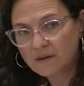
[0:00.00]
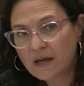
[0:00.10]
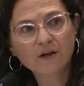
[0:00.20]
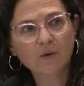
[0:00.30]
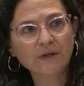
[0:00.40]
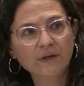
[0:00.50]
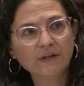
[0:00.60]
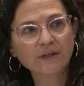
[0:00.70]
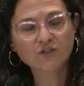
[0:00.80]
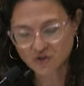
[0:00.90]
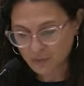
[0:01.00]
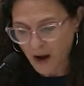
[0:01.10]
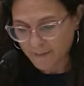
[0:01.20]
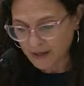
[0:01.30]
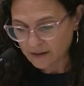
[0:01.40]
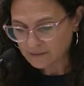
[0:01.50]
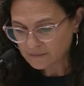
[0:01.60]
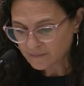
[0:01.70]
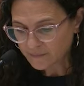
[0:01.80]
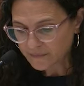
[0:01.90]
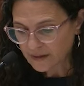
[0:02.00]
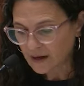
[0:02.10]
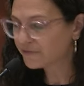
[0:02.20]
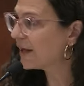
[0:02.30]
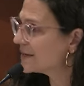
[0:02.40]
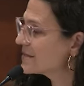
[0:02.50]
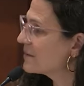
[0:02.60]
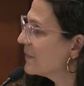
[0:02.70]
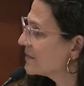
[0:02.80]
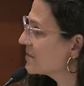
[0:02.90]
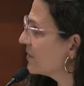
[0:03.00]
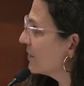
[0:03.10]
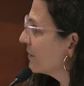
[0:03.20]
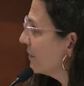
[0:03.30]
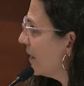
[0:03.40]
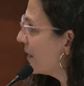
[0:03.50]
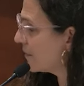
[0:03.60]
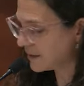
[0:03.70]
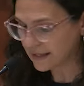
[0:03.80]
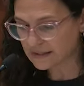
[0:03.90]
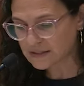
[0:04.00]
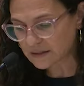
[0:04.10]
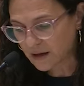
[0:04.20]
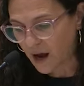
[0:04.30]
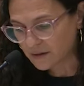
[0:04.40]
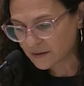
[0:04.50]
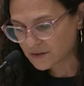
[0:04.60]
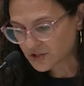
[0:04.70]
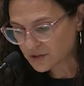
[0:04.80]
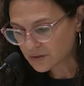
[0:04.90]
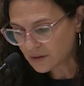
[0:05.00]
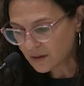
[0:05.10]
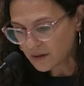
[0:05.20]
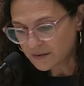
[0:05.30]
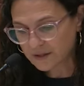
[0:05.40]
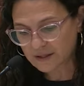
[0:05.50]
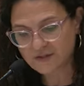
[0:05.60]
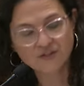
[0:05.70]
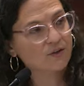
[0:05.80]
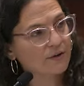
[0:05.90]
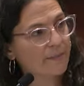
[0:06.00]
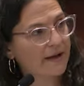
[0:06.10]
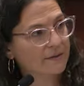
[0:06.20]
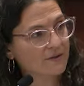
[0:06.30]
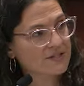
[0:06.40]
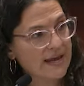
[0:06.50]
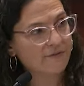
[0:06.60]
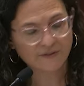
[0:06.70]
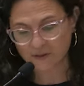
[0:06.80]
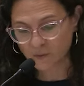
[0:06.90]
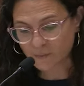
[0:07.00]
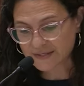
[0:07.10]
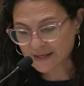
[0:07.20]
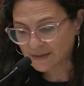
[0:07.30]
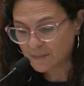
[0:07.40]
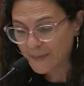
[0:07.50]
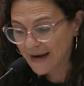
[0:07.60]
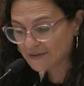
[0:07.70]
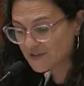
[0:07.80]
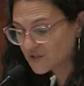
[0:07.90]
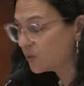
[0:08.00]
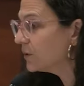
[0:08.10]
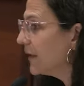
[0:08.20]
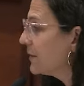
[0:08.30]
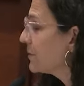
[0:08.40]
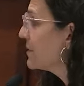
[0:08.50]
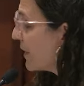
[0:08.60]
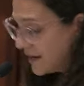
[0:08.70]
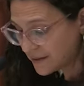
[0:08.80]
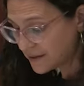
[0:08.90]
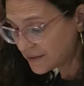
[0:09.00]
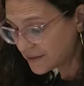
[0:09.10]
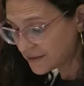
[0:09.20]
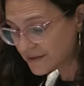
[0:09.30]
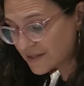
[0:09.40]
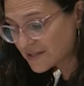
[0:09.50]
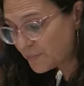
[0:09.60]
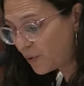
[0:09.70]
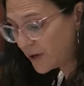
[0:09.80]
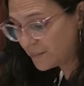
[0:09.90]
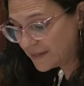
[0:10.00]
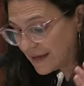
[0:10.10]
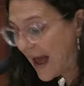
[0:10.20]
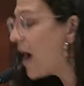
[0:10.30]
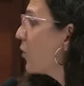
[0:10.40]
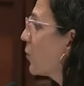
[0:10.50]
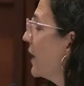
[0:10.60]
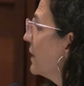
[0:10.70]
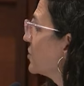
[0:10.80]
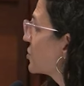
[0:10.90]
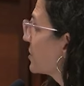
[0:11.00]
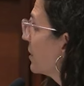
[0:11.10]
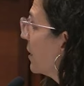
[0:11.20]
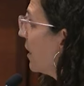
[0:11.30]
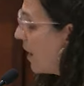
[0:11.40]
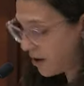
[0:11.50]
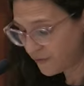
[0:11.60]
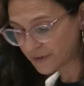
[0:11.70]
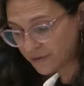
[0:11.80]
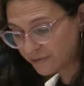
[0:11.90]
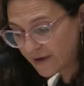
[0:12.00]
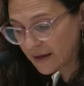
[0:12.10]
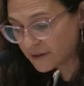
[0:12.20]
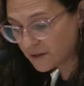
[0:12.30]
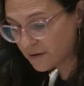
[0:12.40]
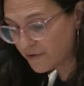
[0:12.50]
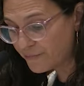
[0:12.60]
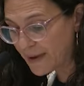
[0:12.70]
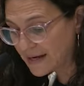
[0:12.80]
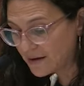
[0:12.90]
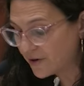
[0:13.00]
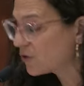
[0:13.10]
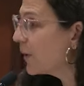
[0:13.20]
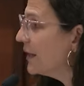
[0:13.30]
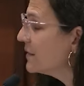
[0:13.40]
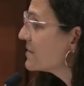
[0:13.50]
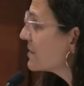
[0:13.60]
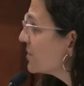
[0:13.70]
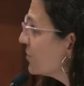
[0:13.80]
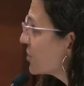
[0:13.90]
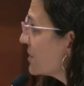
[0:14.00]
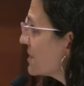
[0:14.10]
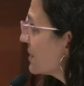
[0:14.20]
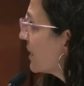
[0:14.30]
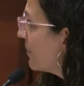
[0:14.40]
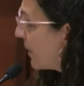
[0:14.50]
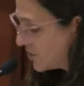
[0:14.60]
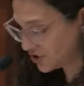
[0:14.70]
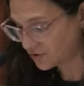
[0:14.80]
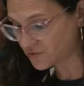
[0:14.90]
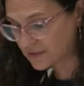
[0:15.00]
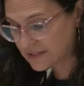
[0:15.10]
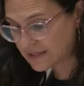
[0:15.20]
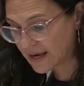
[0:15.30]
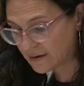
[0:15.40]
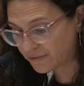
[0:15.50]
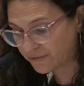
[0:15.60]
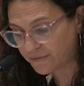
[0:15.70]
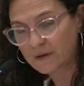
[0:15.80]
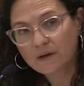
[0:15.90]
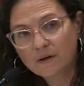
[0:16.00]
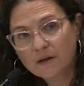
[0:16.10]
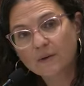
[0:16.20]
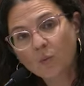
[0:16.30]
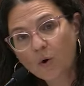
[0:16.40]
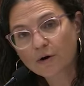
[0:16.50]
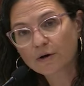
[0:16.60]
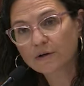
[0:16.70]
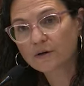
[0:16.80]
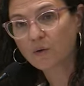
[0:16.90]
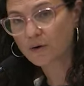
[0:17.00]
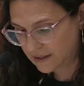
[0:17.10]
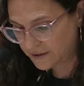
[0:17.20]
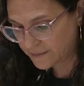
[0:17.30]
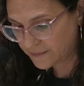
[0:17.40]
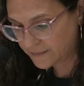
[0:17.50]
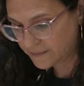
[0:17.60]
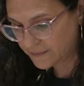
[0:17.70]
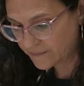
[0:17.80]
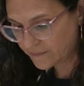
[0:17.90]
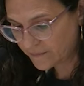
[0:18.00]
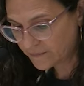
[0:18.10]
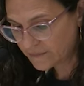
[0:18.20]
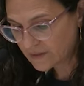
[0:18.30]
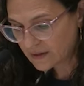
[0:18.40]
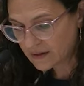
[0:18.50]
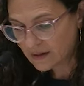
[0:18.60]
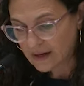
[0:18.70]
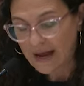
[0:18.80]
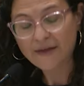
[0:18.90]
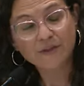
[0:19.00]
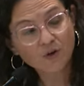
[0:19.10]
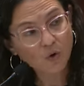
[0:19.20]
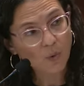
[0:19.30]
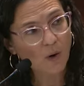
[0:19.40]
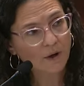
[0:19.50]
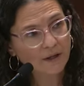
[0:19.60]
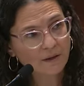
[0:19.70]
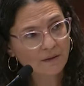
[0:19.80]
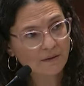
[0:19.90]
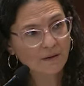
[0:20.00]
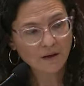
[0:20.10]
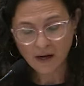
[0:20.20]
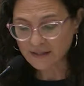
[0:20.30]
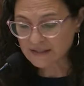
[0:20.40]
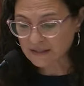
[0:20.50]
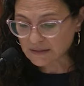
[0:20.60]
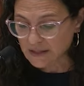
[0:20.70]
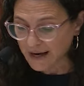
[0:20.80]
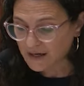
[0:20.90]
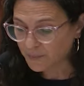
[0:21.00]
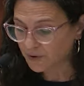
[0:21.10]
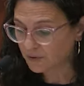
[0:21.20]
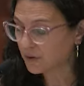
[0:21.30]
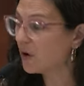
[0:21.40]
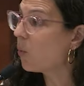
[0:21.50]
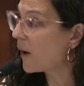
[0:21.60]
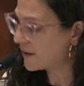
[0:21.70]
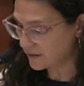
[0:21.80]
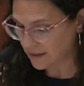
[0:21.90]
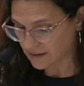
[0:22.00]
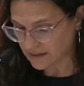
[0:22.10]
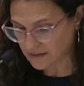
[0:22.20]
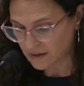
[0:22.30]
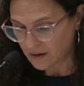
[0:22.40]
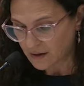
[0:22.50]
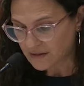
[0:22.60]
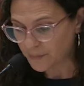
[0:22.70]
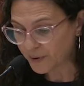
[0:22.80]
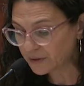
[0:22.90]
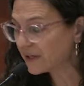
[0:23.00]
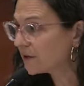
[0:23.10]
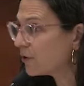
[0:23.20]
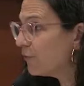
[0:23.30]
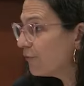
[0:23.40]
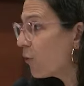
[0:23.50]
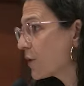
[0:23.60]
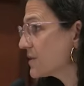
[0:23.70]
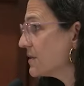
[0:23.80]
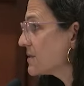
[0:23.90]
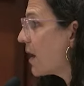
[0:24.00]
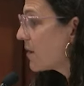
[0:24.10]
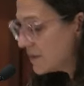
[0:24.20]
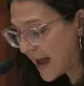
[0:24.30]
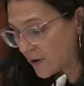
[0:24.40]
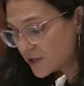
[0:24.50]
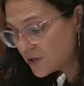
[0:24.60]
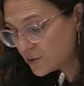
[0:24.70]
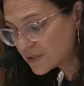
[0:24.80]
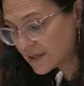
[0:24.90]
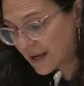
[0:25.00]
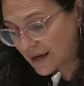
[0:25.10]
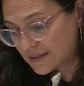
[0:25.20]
the ongoing trauma of last semester on our kids in college, the concern about their safety when we send them back to school later this month, the disappointment, the outrage over the failure of many of our great institutions to keep our children safe in word or in deed, and the growing, undeniable awareness that political forces are now using